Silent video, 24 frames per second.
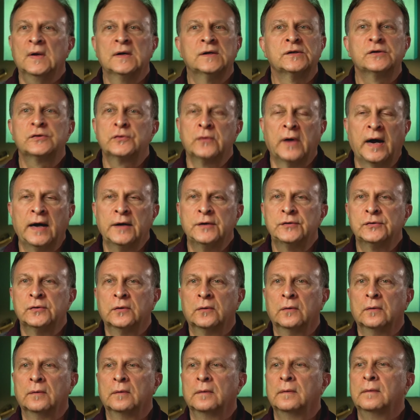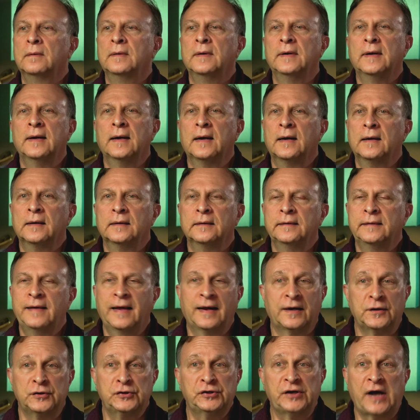stretch or
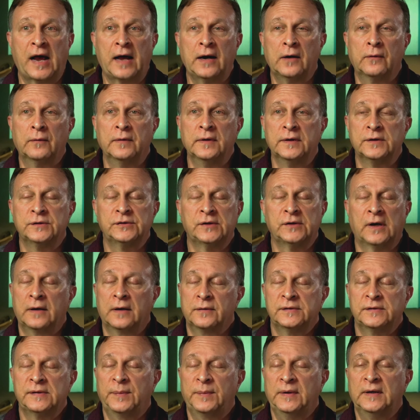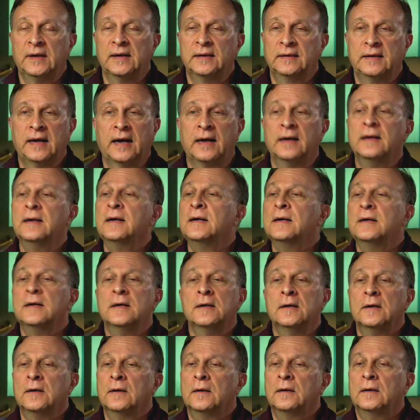get a shadow in the shot or something like that,
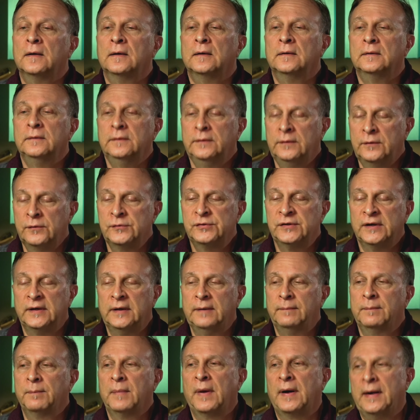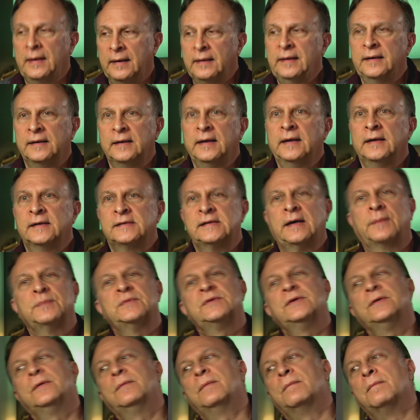usually. But it's up
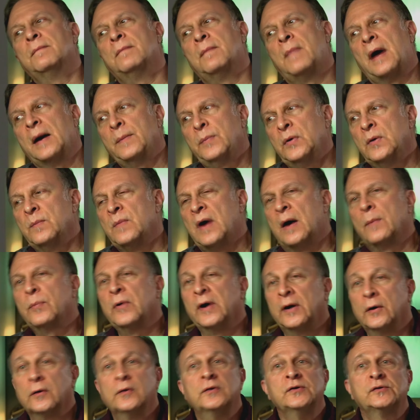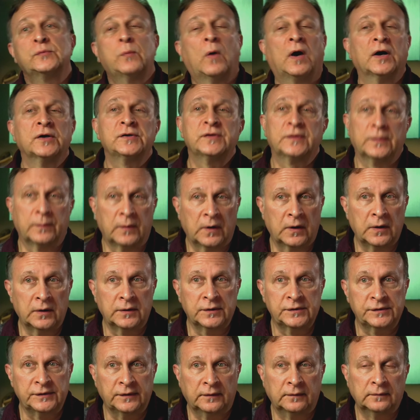to my boom operator who's watched the
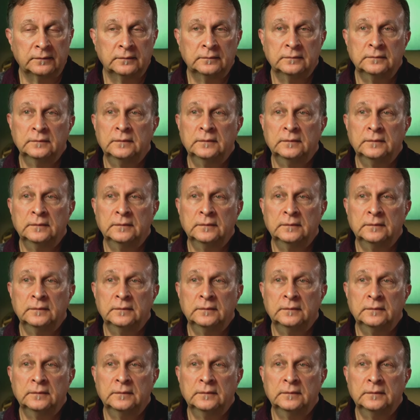rehearsal